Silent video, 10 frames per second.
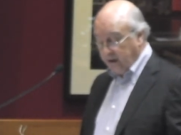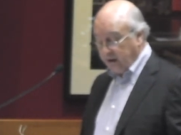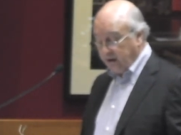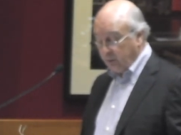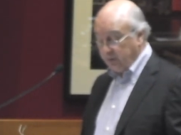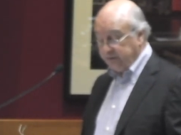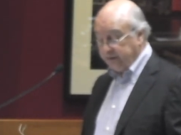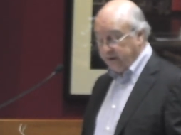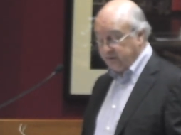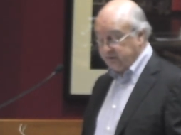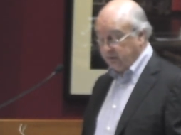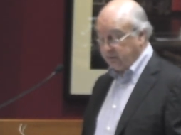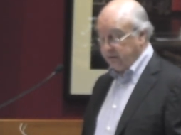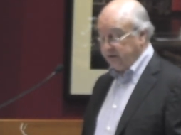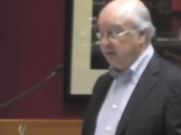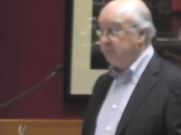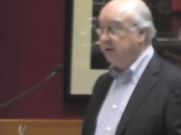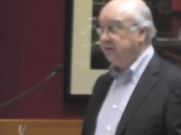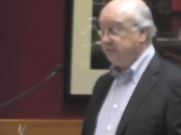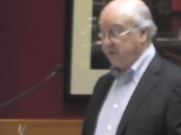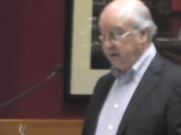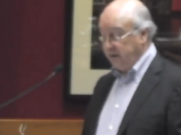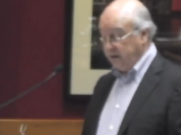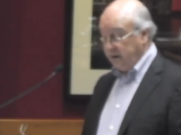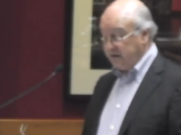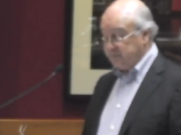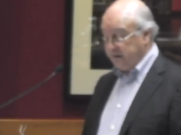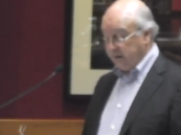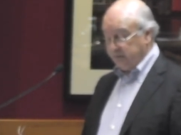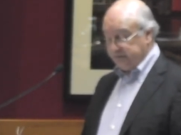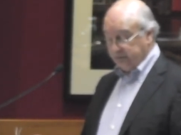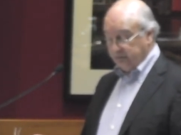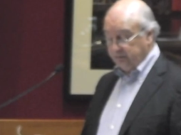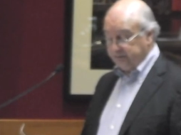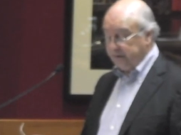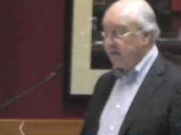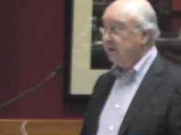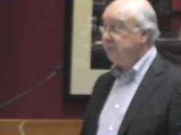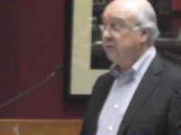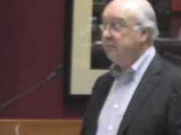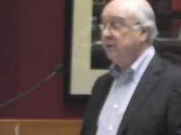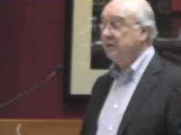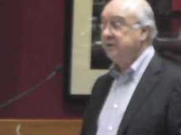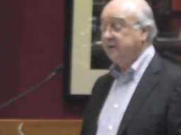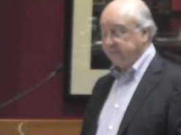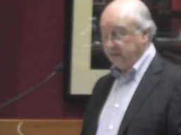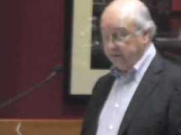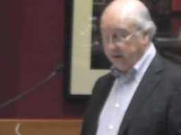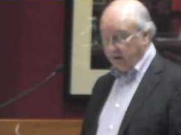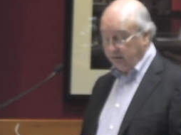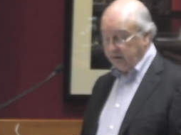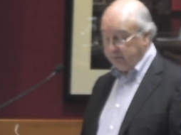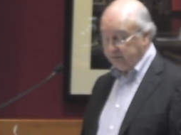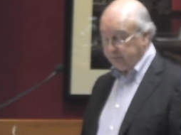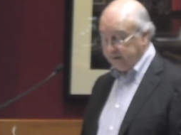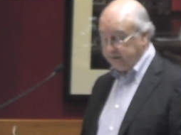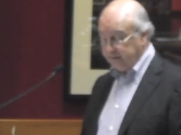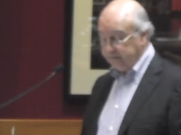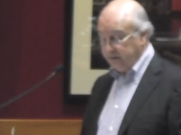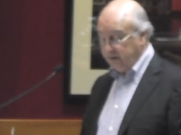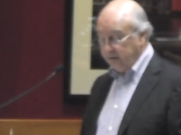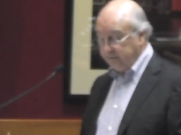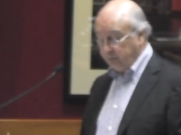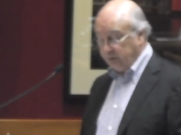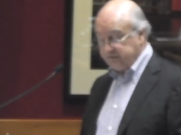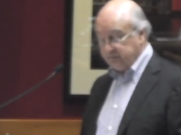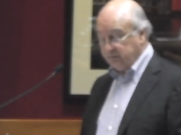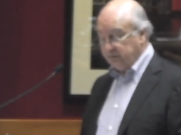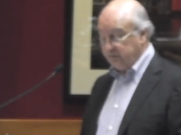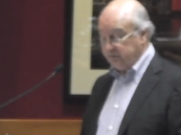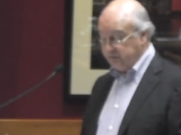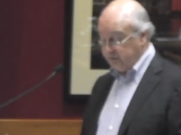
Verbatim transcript: In other words, the national curriculum in history has become a tool to make left-wing politics the only perspective from which school,